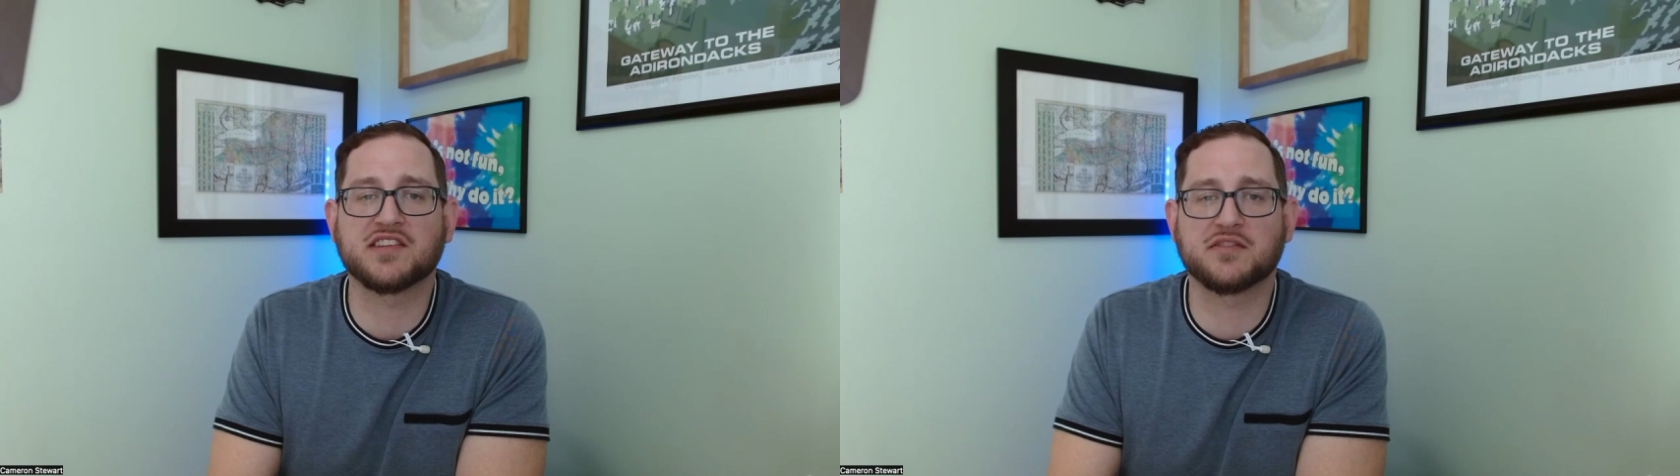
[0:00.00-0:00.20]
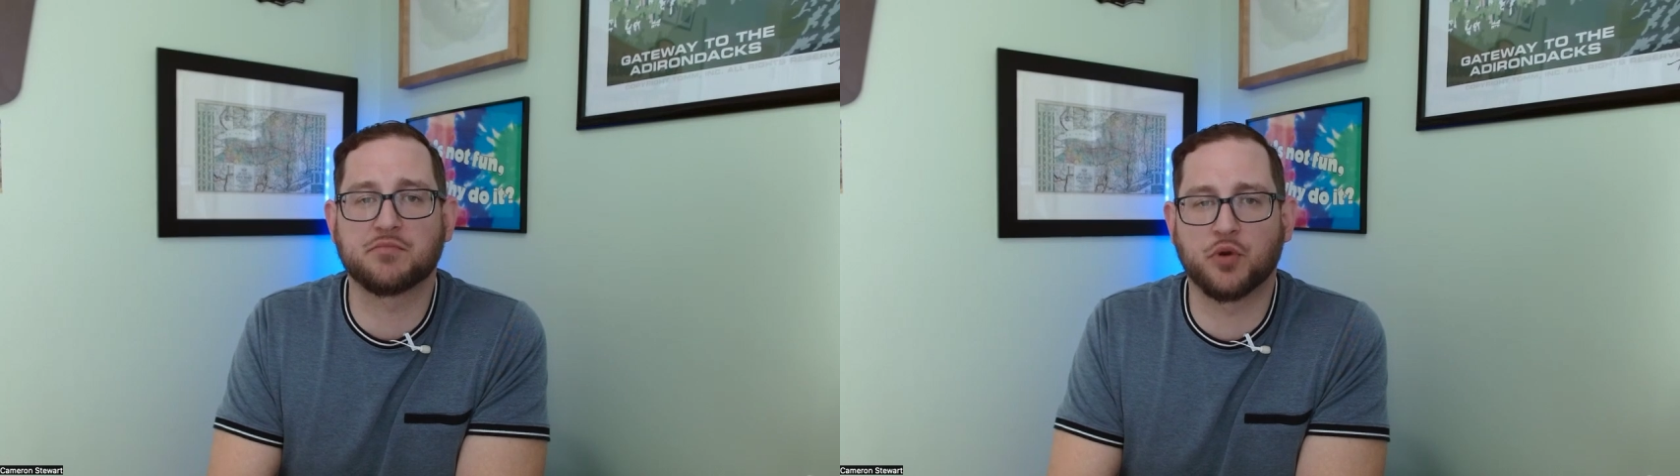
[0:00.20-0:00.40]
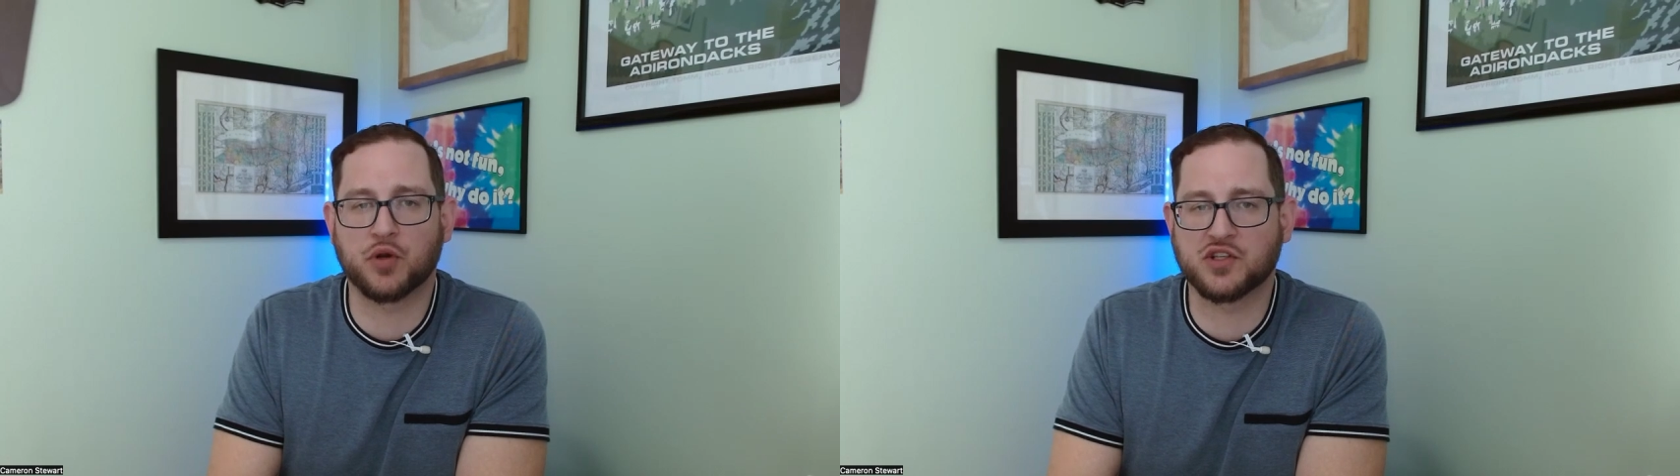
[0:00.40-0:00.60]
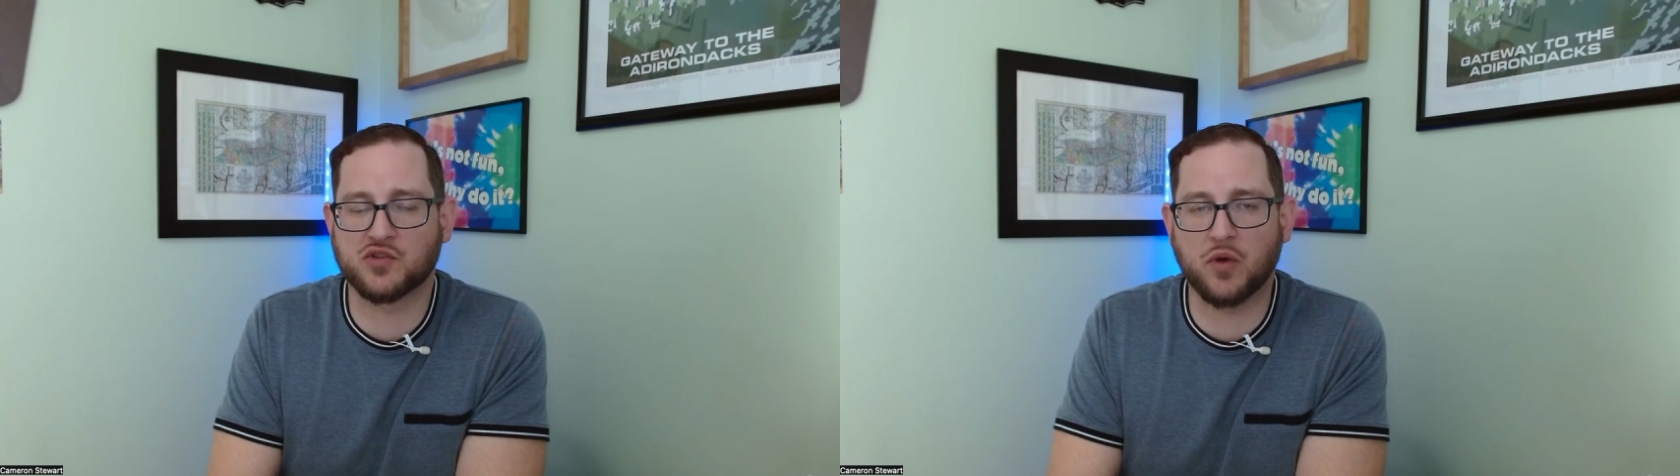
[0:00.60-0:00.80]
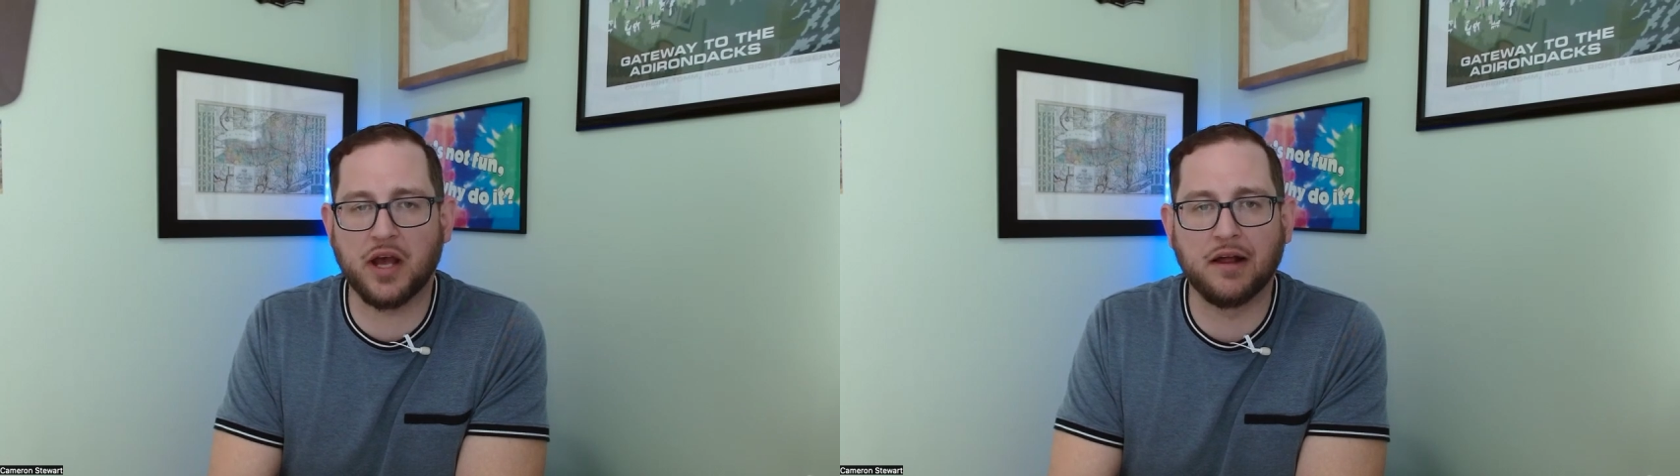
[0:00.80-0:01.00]
is important
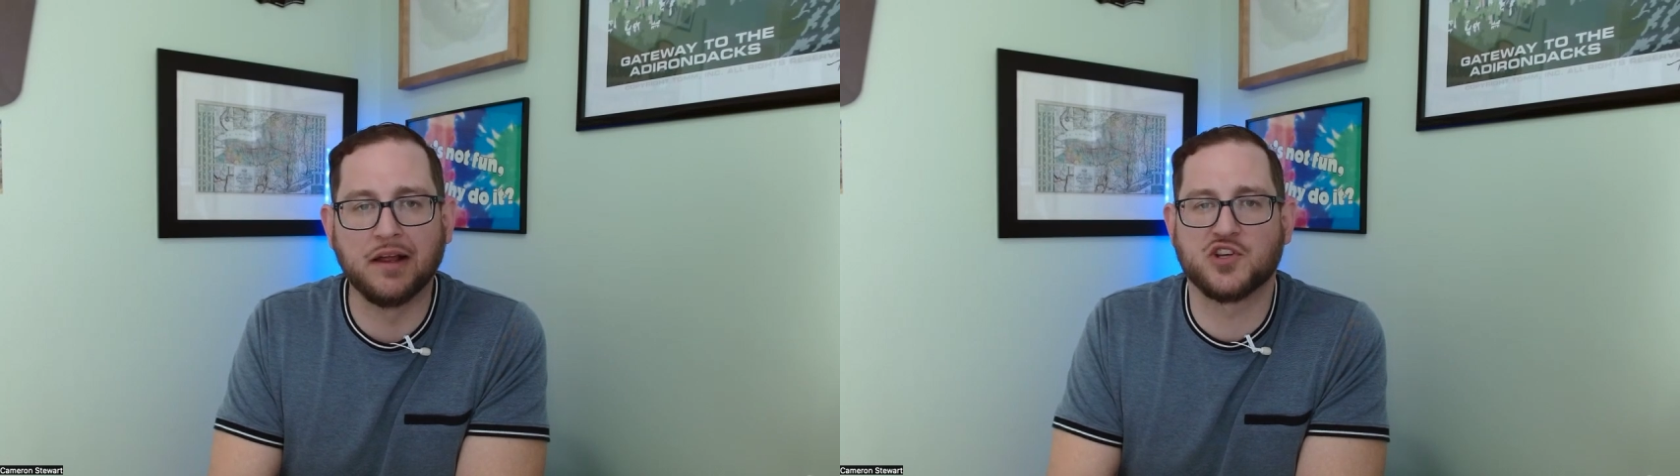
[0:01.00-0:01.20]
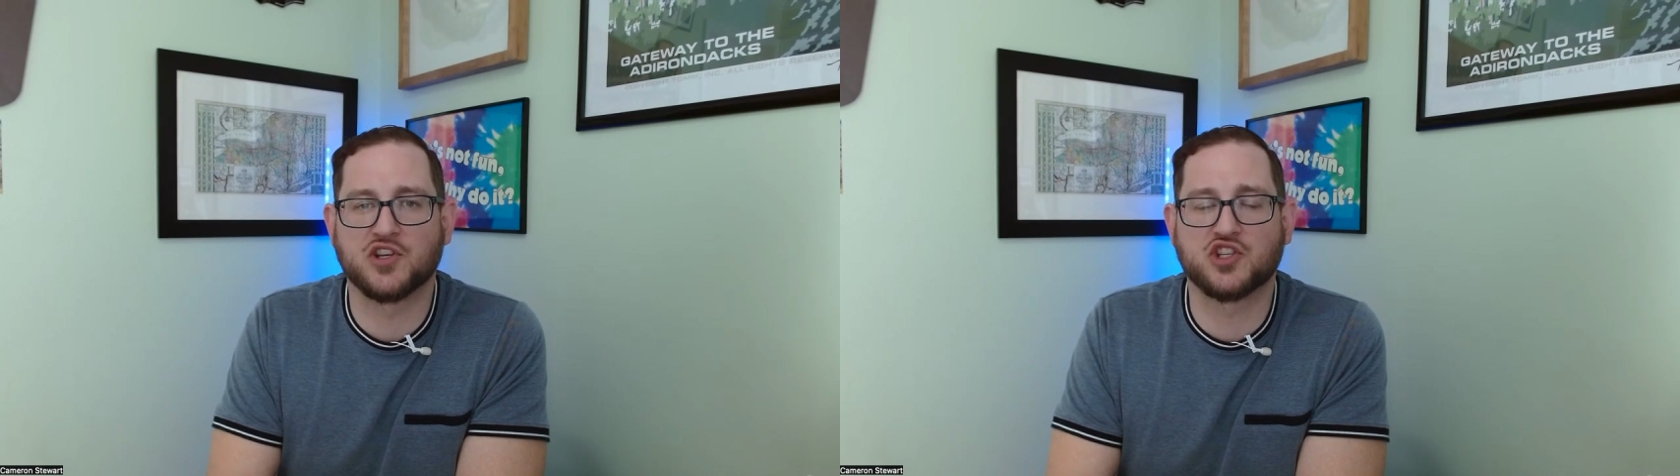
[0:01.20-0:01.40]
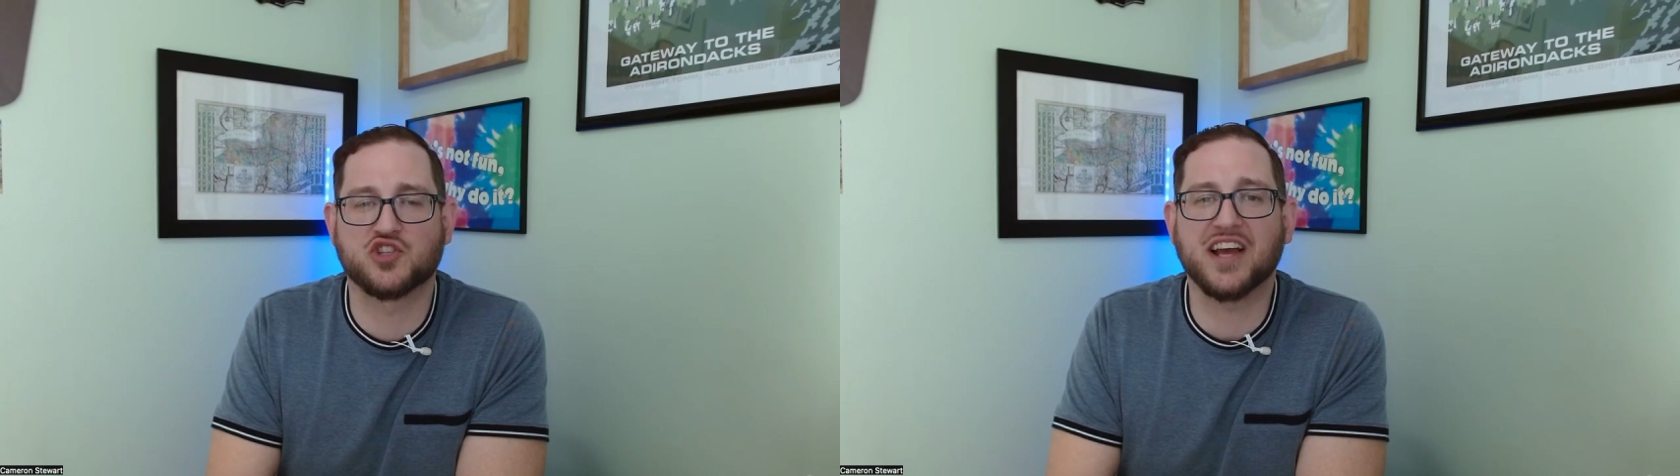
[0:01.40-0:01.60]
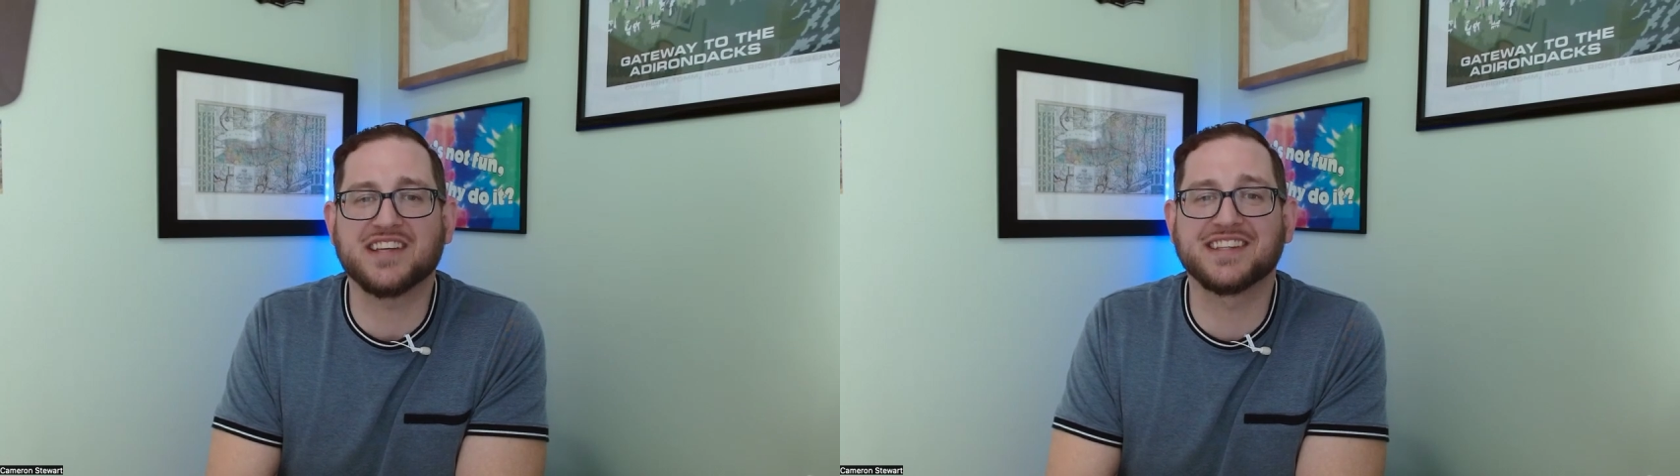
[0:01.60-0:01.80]
as well. Stress